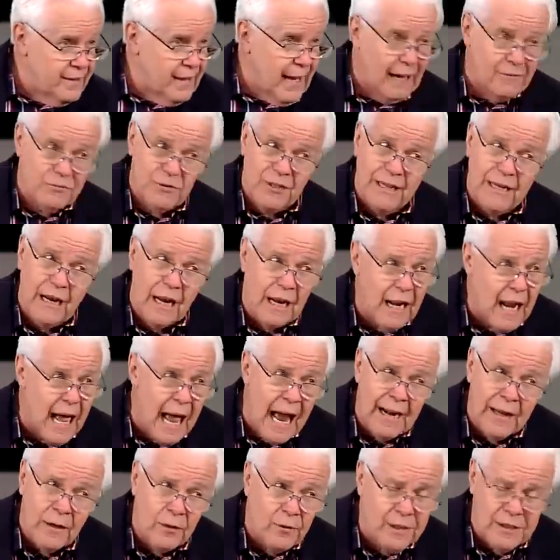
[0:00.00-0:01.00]
I've seen a
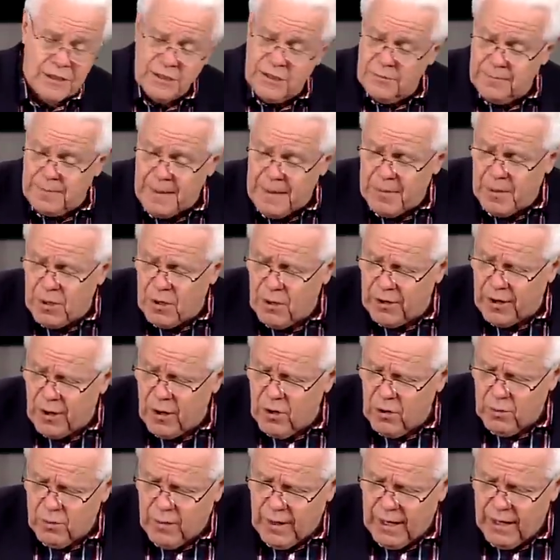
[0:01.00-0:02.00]
lot of Christian people go
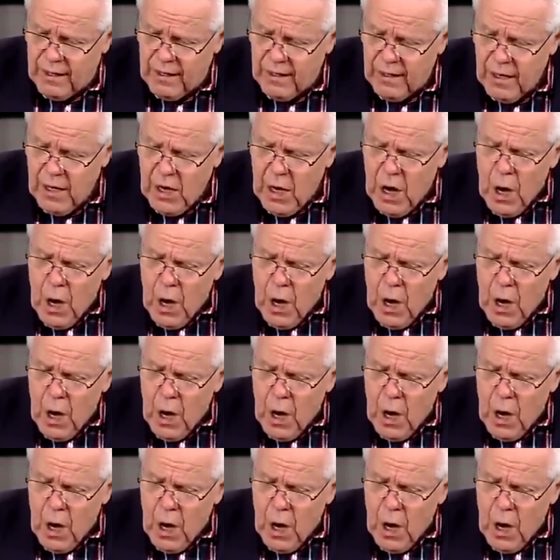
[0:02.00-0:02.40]
their own way.